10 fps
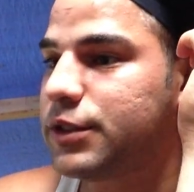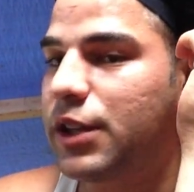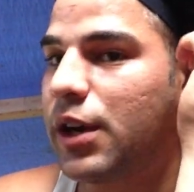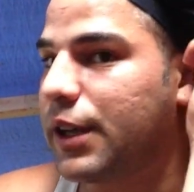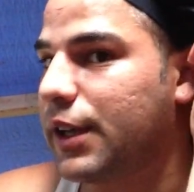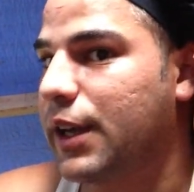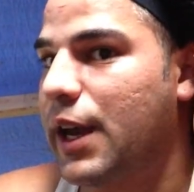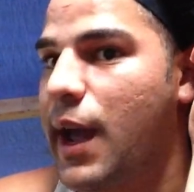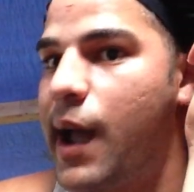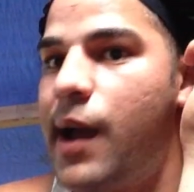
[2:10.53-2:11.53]
stocking
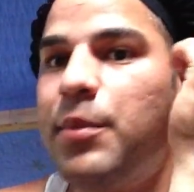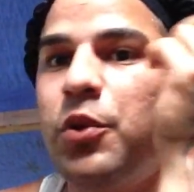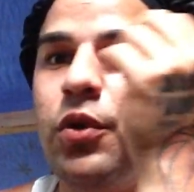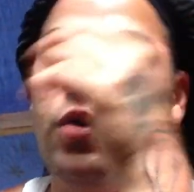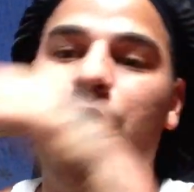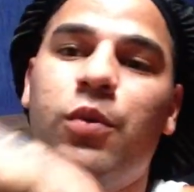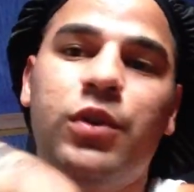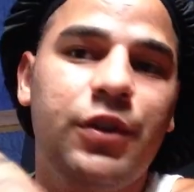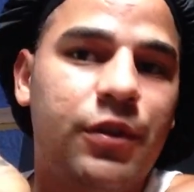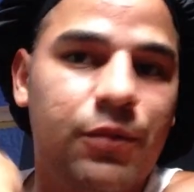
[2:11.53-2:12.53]
cap or
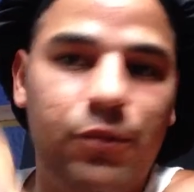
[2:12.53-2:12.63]
one of them